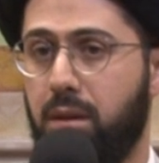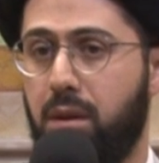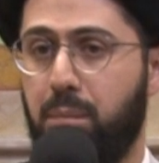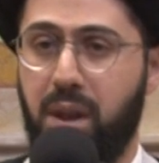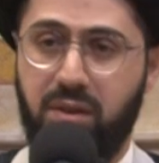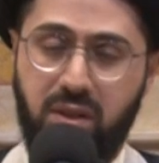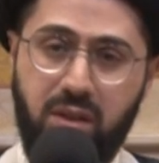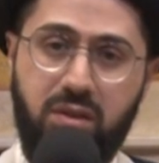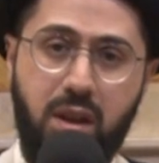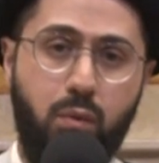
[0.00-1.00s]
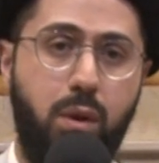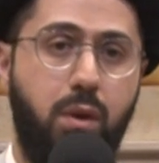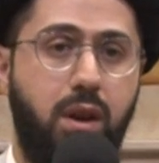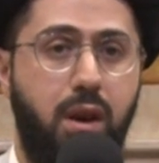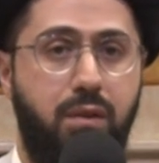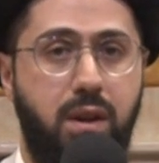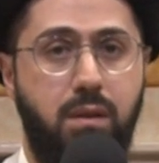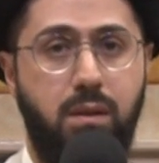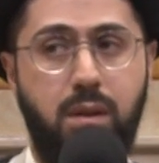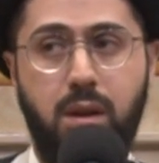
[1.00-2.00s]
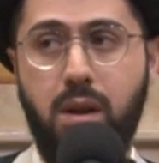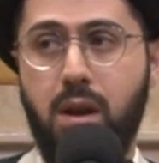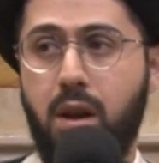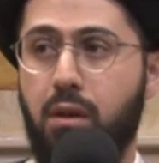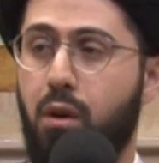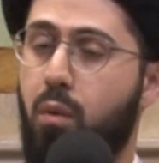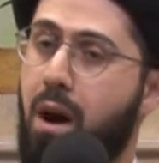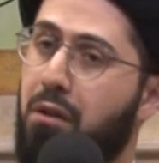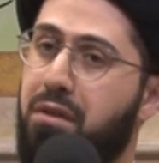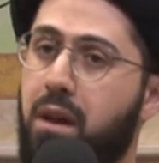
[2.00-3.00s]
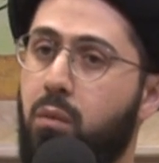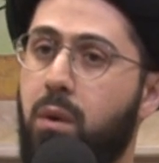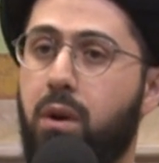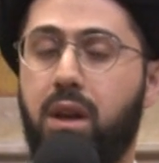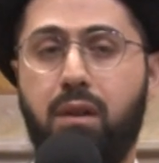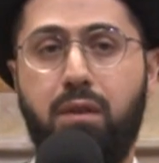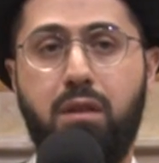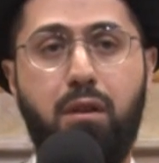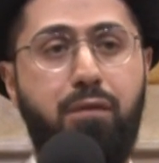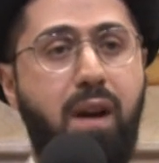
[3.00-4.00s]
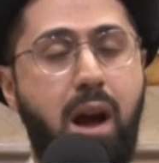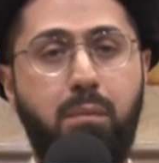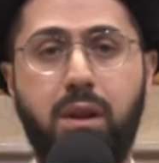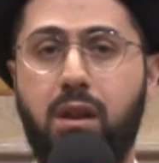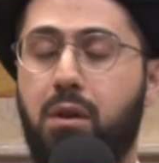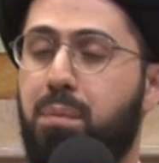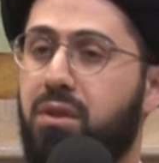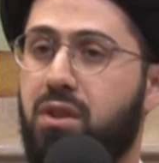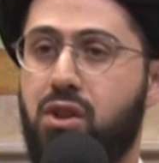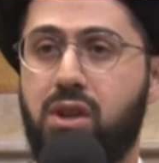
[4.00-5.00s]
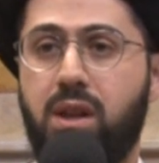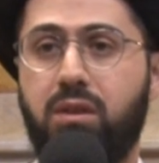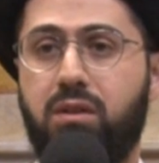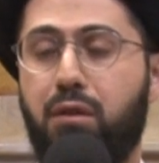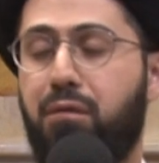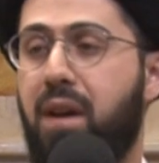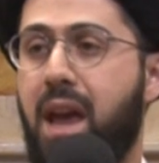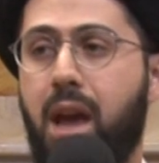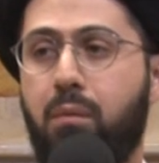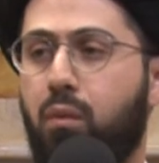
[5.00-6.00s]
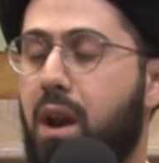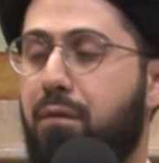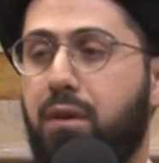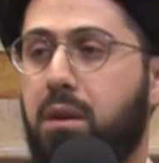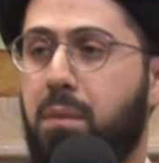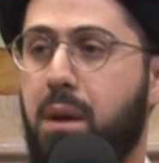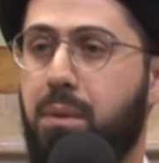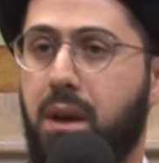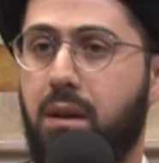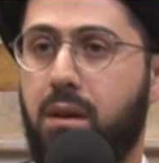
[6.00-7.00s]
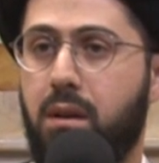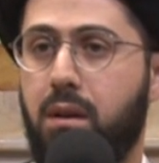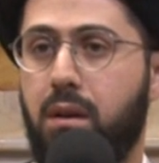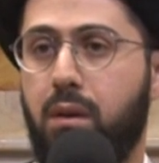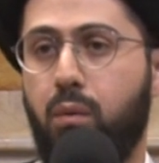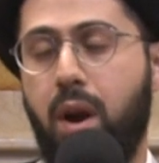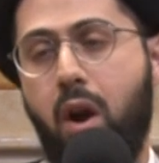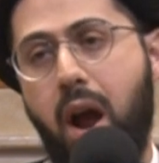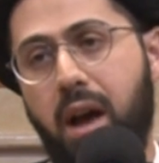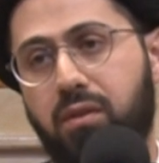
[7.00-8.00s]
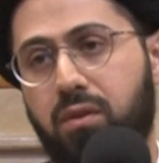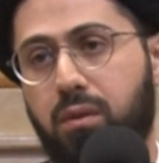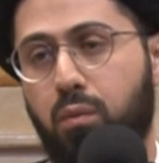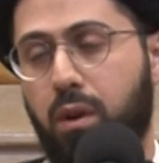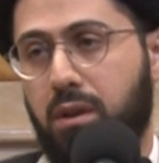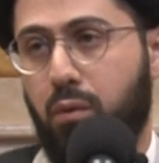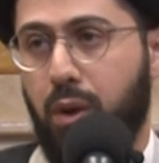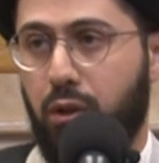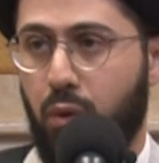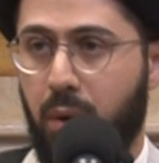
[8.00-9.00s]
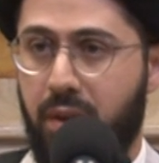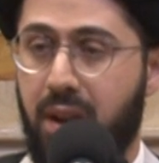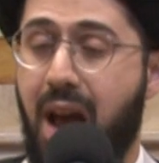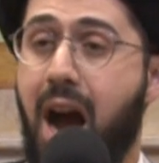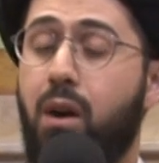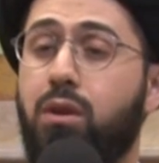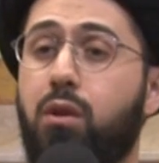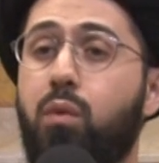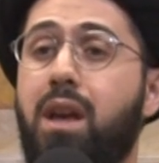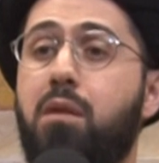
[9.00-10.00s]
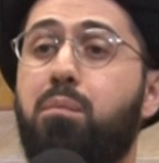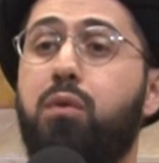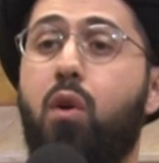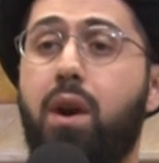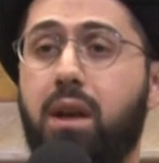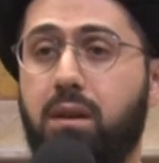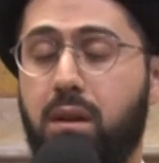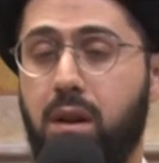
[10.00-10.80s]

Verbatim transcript: the blessings that we were given, the wealth that we were given, the family, the positions, the fame, whatever it may be, we are asked, what did we do with it? How did we employ it?